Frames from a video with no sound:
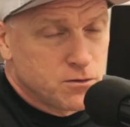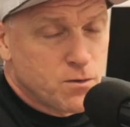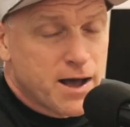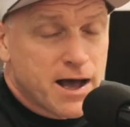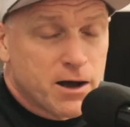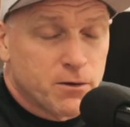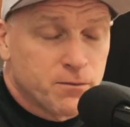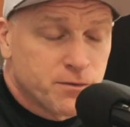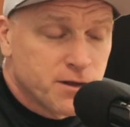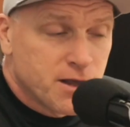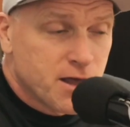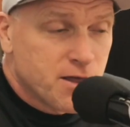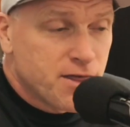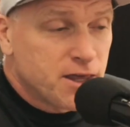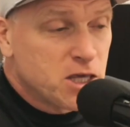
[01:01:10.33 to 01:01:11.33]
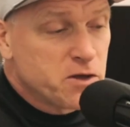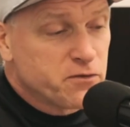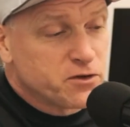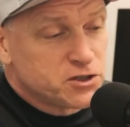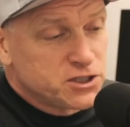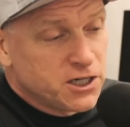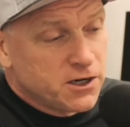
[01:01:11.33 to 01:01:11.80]
Wow. Thank you
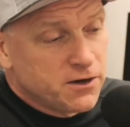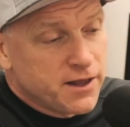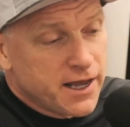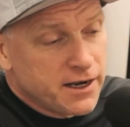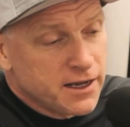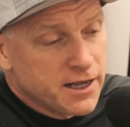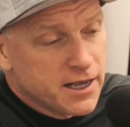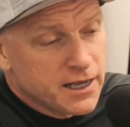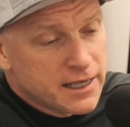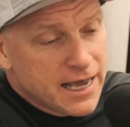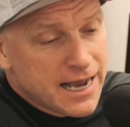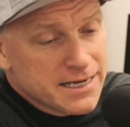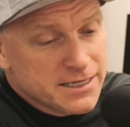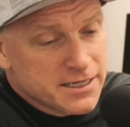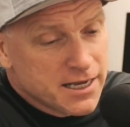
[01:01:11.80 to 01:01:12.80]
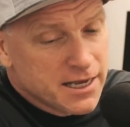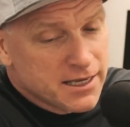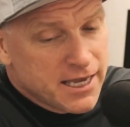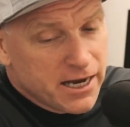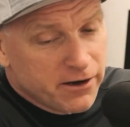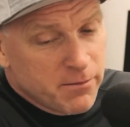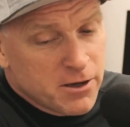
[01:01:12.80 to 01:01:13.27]
for sharing that. Guys,
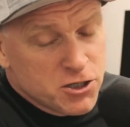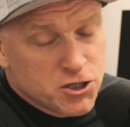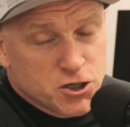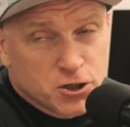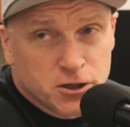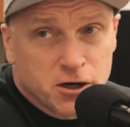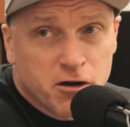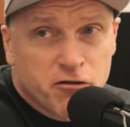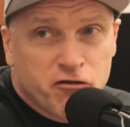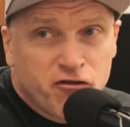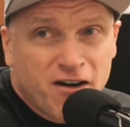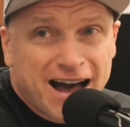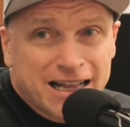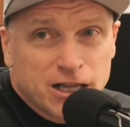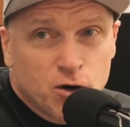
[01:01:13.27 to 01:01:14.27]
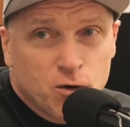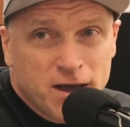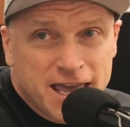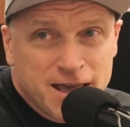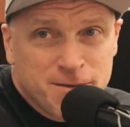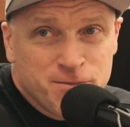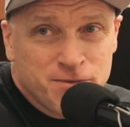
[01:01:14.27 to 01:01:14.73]
Kerry Mensior, follow
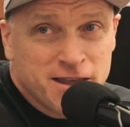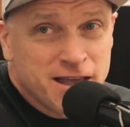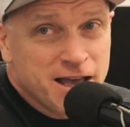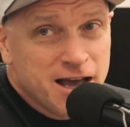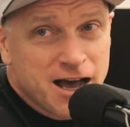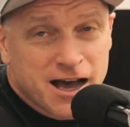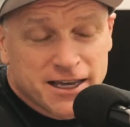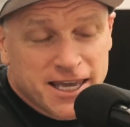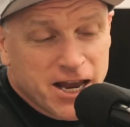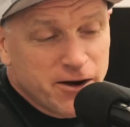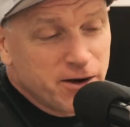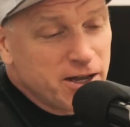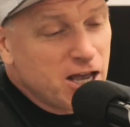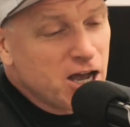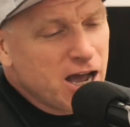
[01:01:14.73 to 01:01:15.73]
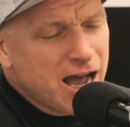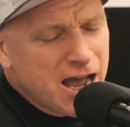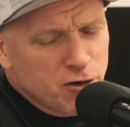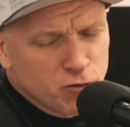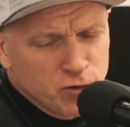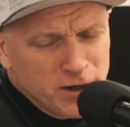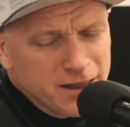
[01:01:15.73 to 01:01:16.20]
him. Uh, Kerry,
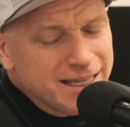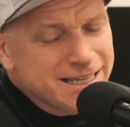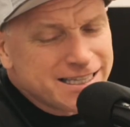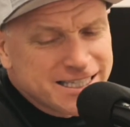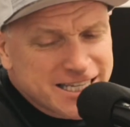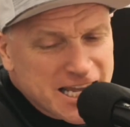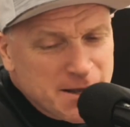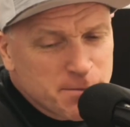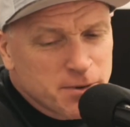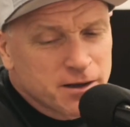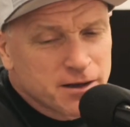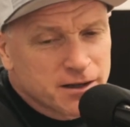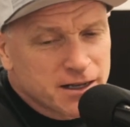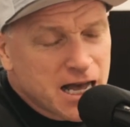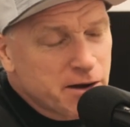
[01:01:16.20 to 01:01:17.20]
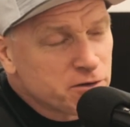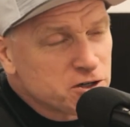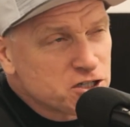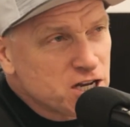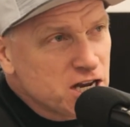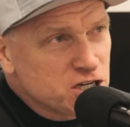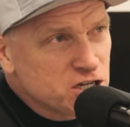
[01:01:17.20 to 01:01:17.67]
really deep
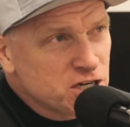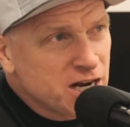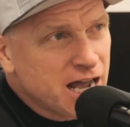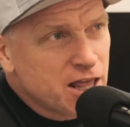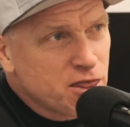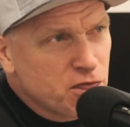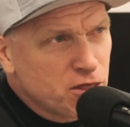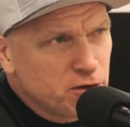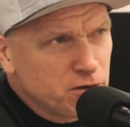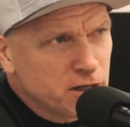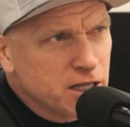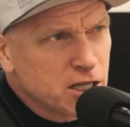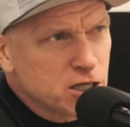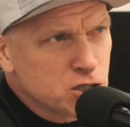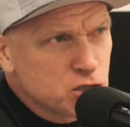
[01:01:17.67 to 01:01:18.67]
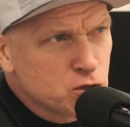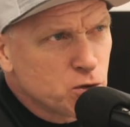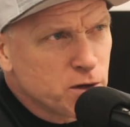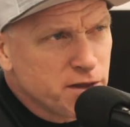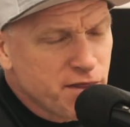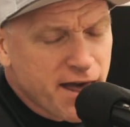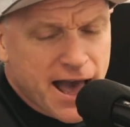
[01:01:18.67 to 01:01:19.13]
conversation. I thoroughly
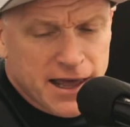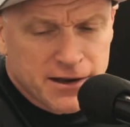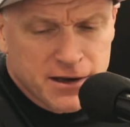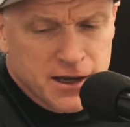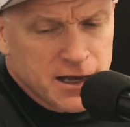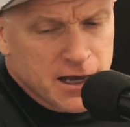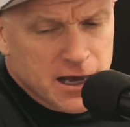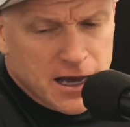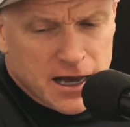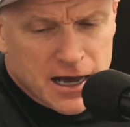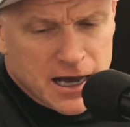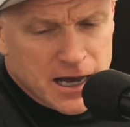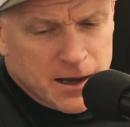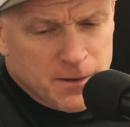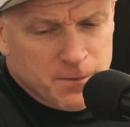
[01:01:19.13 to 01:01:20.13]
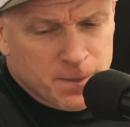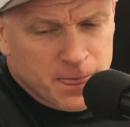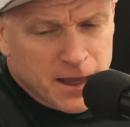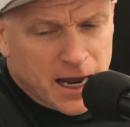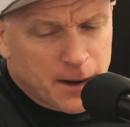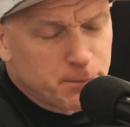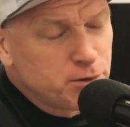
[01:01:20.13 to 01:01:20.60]
enjoyed that. Um,
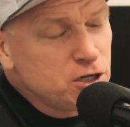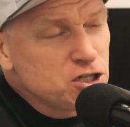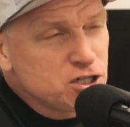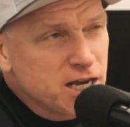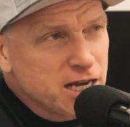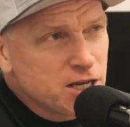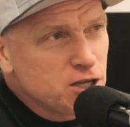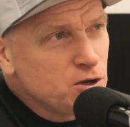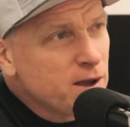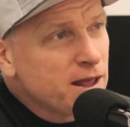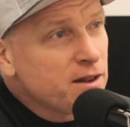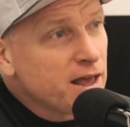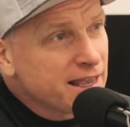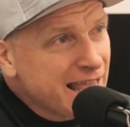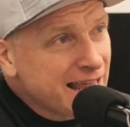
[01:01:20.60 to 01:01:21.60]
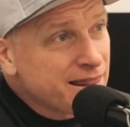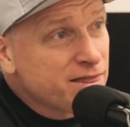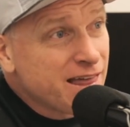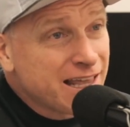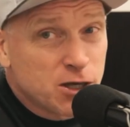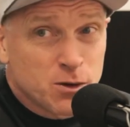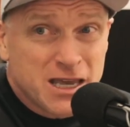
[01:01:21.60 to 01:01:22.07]
I appreciate you. And again,
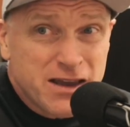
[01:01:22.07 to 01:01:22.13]
thank you.